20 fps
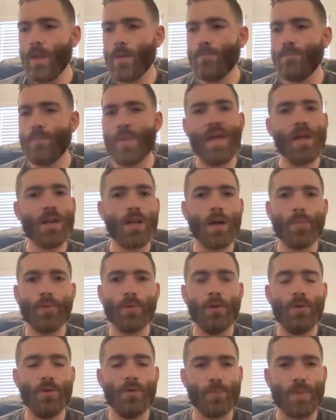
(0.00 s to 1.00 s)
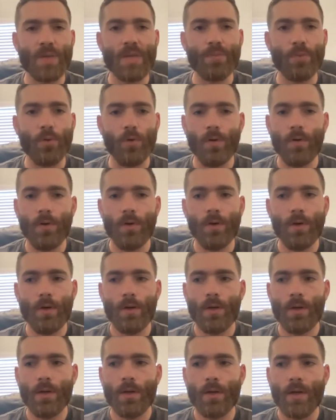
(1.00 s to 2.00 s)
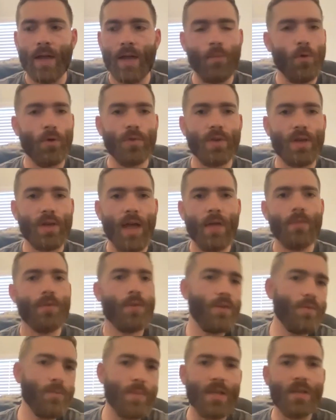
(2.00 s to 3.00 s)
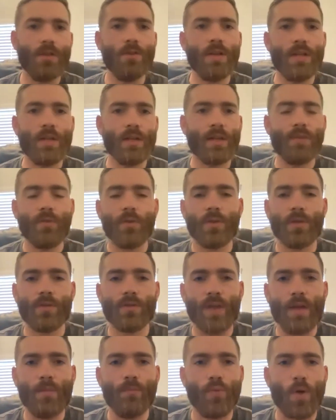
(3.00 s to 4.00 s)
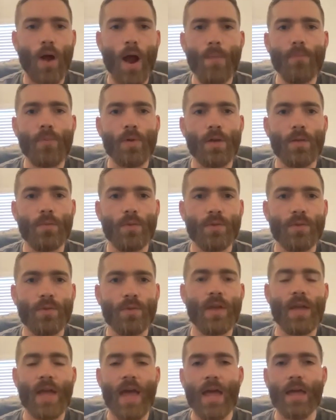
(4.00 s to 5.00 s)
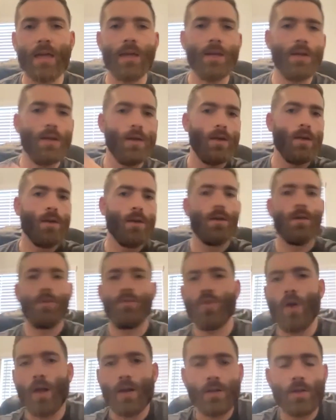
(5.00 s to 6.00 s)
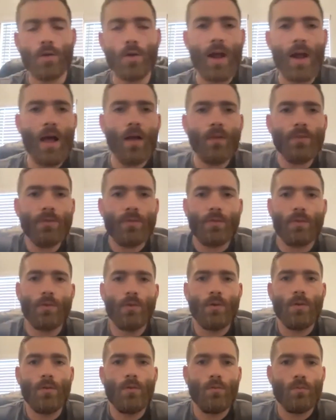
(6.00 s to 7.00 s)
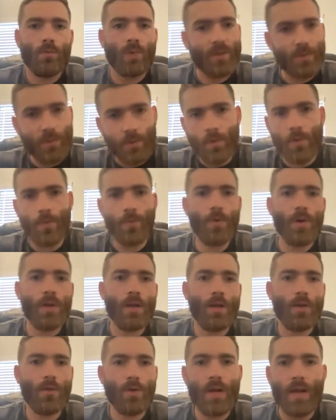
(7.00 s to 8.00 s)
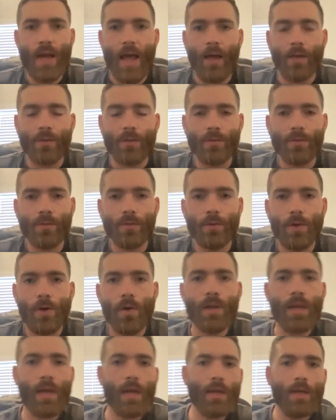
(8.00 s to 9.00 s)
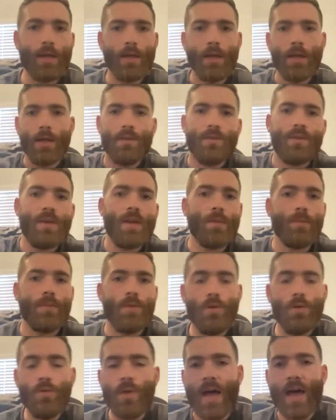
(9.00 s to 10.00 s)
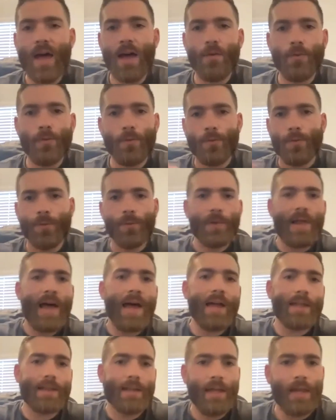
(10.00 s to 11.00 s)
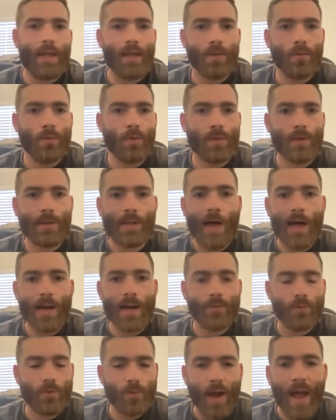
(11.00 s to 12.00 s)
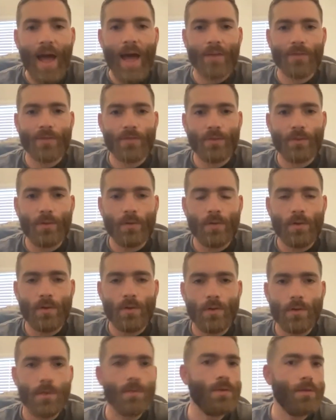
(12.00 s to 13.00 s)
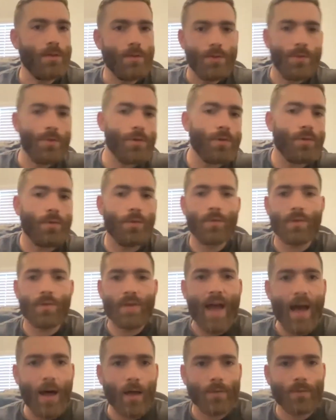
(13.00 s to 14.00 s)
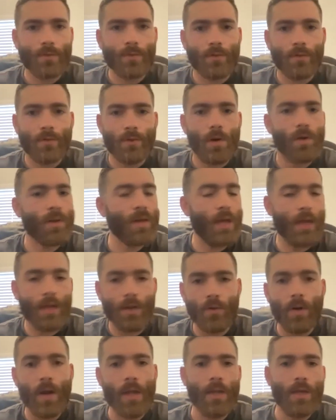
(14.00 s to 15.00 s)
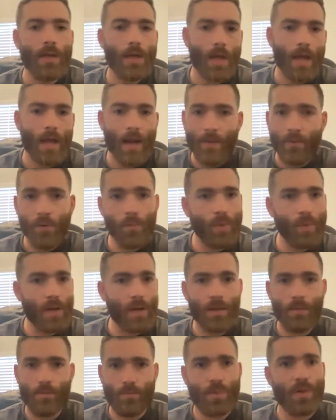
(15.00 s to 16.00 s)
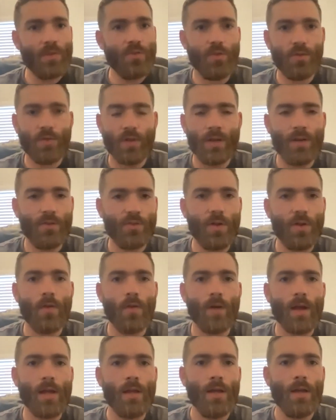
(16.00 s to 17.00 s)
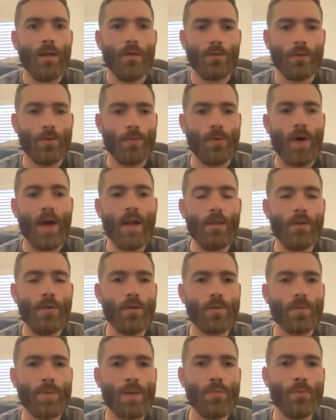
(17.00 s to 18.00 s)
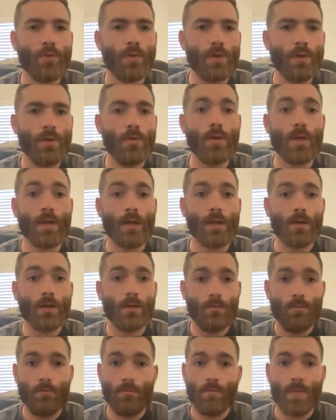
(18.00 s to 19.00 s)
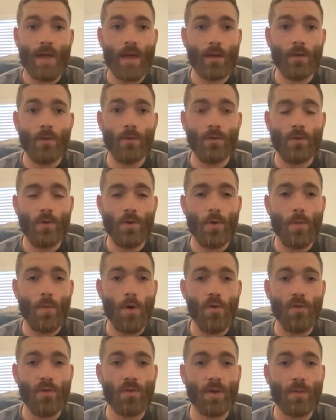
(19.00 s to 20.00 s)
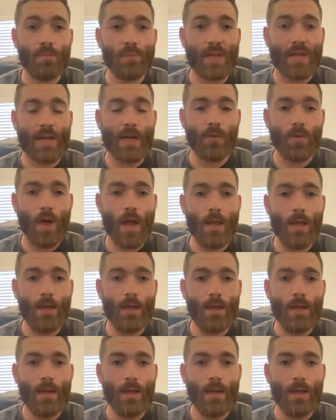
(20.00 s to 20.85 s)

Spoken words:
Band up with those people and work together. Doesn't mean you need to live on the same property, but say, hey, John, at your house, let's do a freaking greenhouse. Okay, Tim, you have flat land with a lot of grass. You could do cows. Okay, great. And everybody pitches in to share, right? So finding those people that goes to your emergency planning, right?